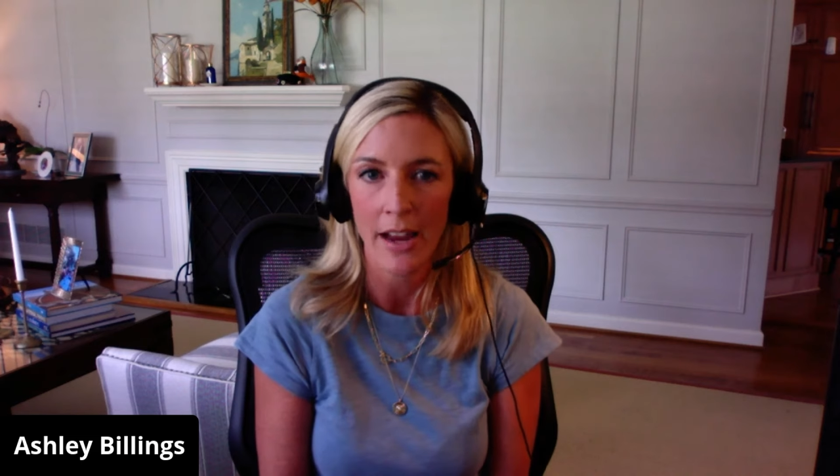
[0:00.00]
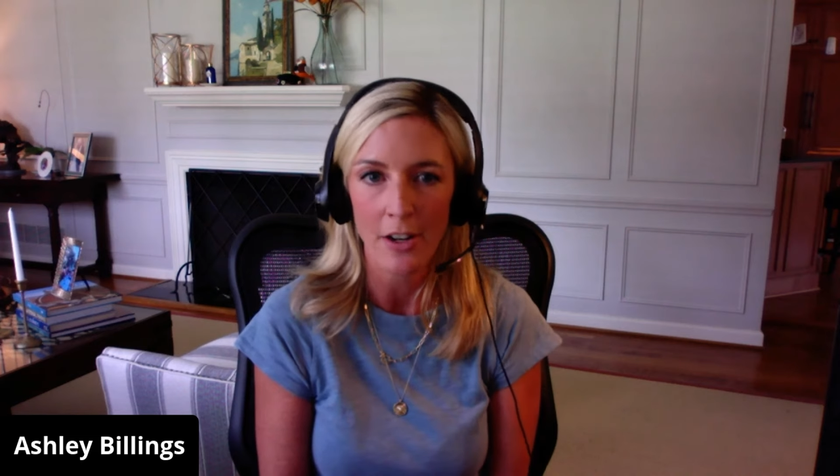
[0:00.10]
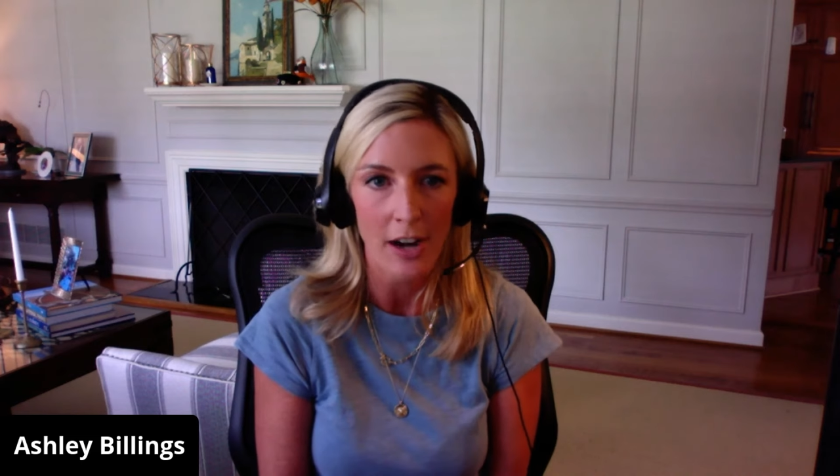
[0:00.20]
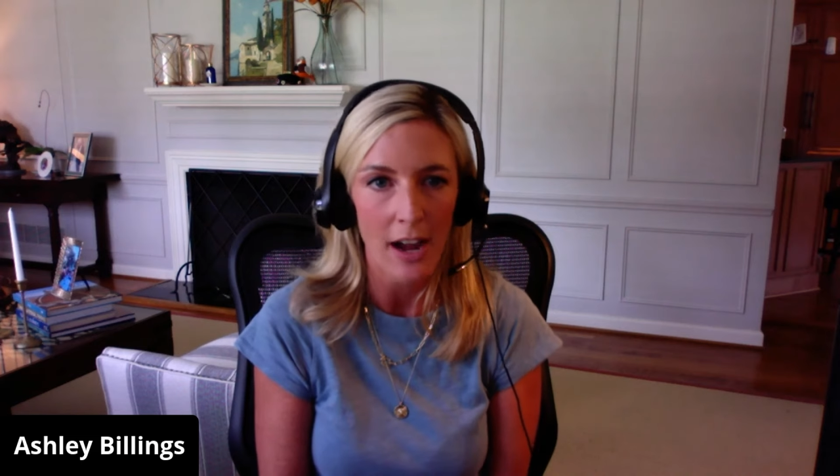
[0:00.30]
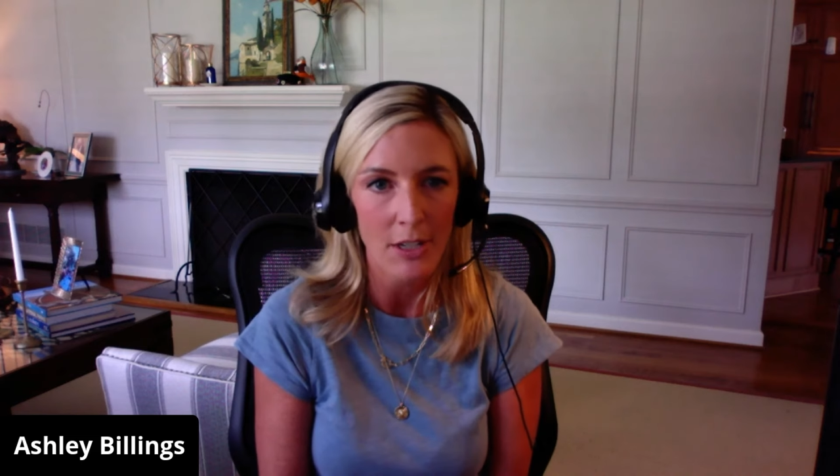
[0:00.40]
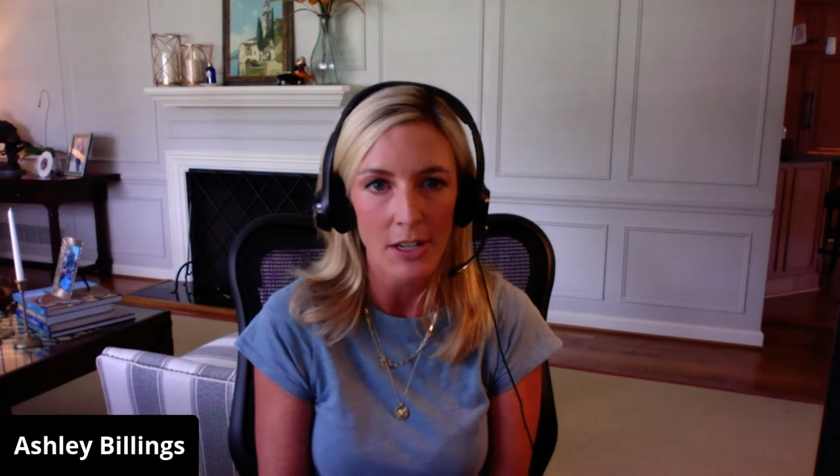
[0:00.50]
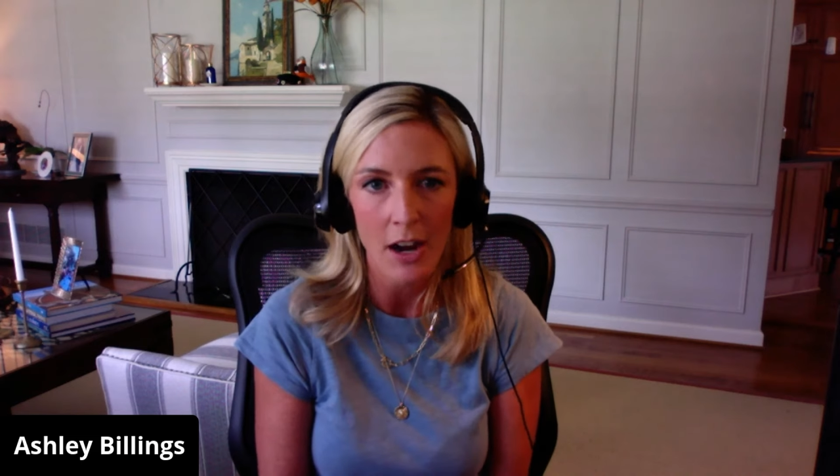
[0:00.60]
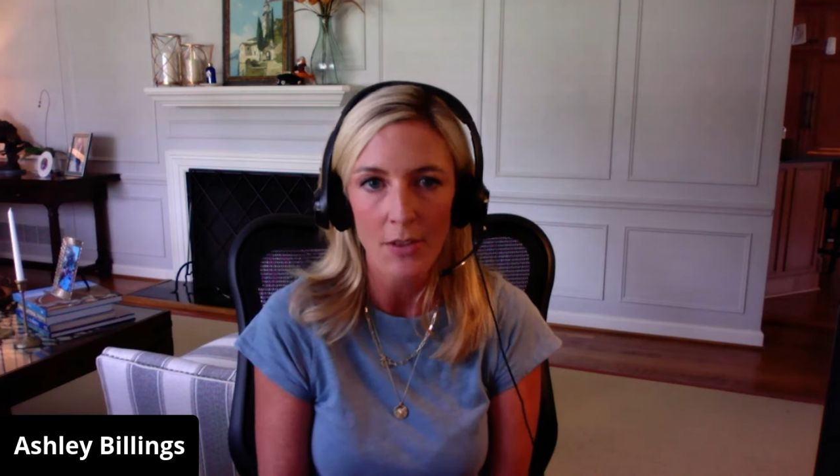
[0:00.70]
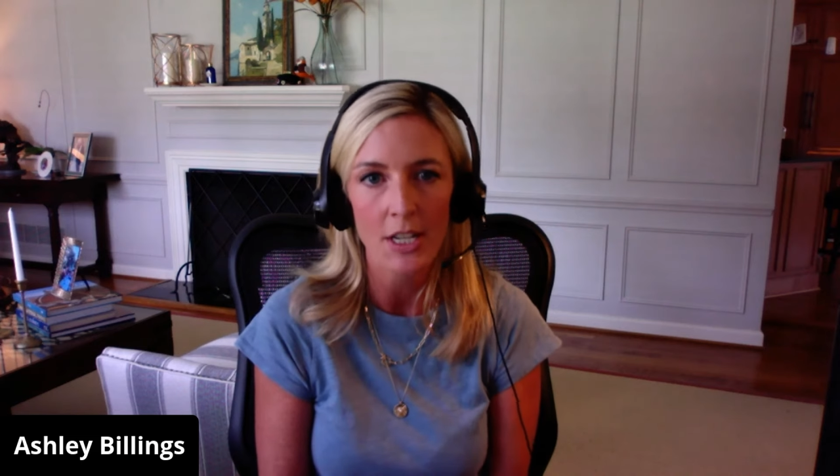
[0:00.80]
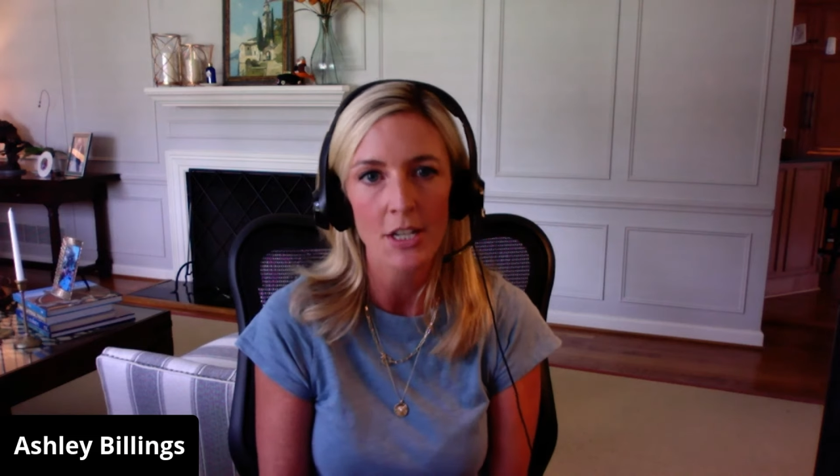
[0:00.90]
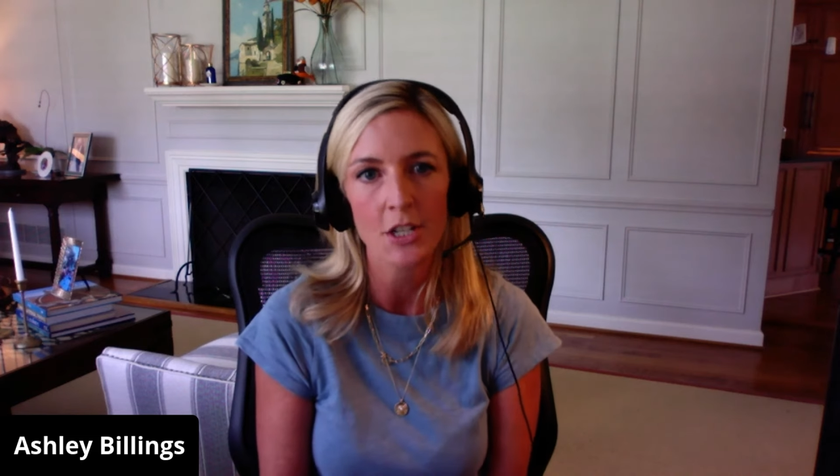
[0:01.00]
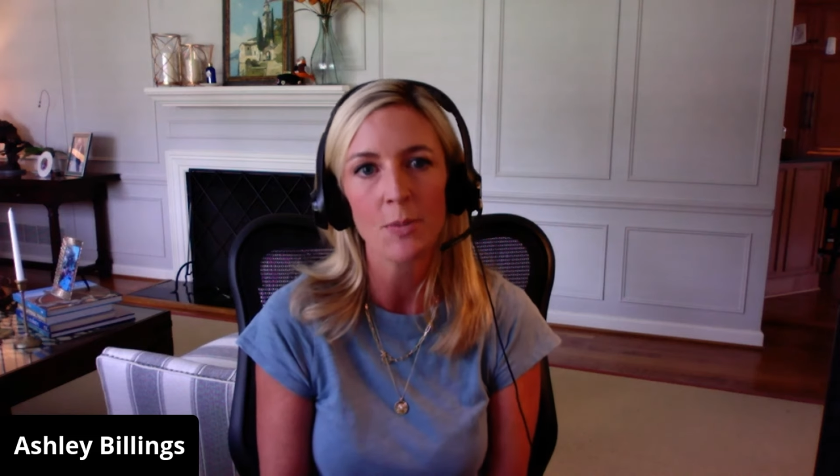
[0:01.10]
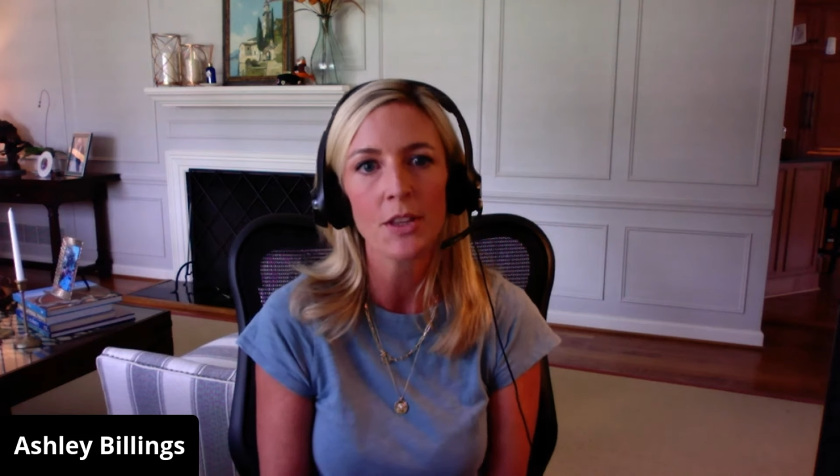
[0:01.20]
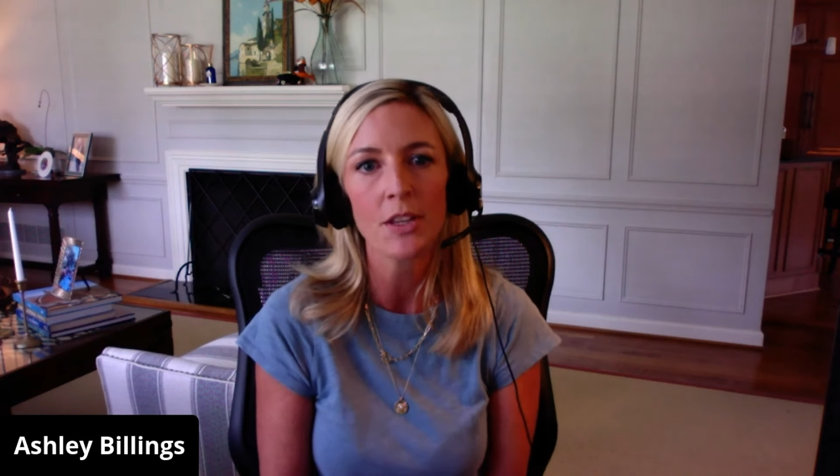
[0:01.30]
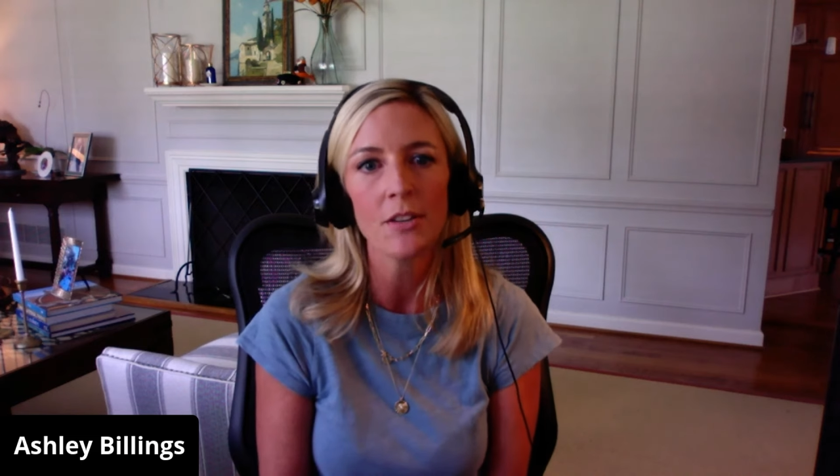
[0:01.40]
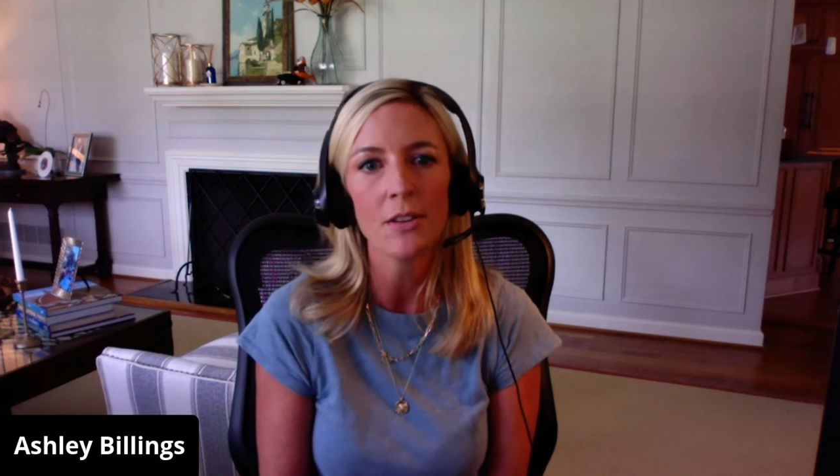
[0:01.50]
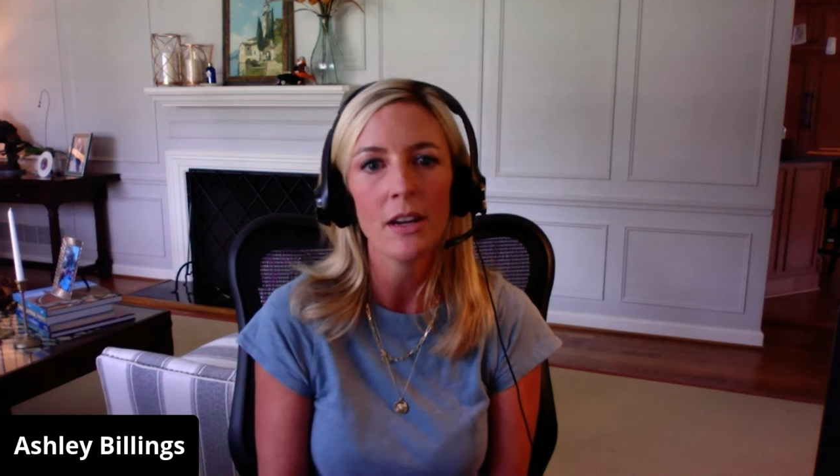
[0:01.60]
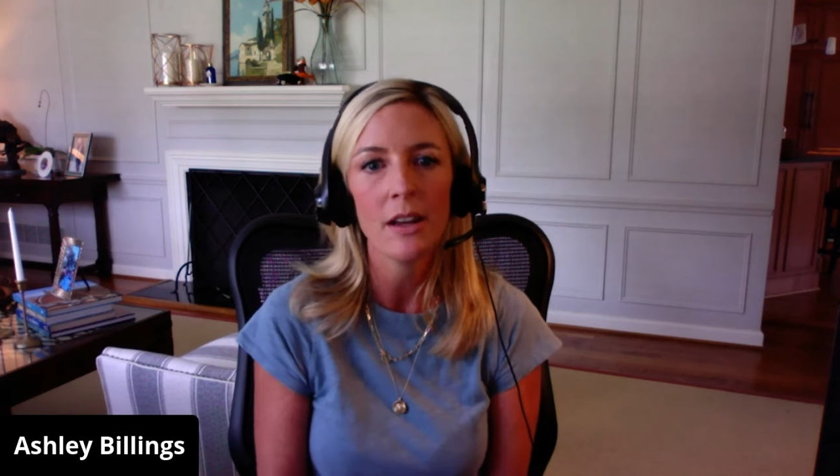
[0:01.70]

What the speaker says: anchor having a conversation with you.